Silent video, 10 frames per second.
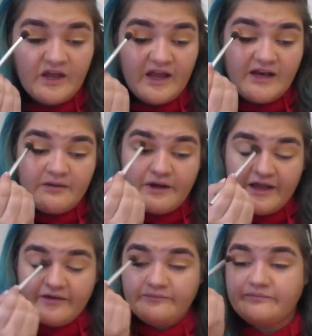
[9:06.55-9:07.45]

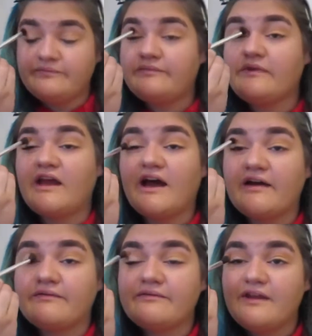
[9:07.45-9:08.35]
Anyway,
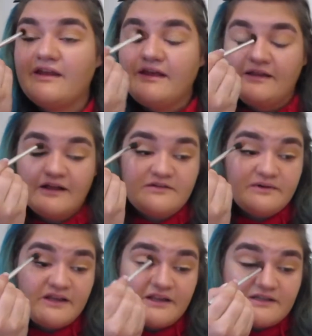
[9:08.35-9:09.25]
yeah, that's
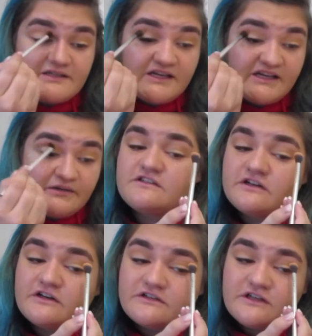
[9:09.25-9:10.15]
really the tea,
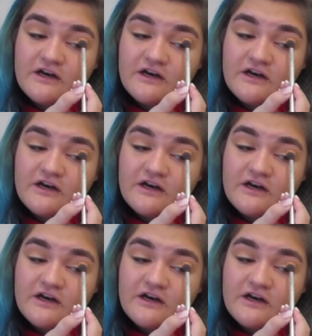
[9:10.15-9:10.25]
sisters.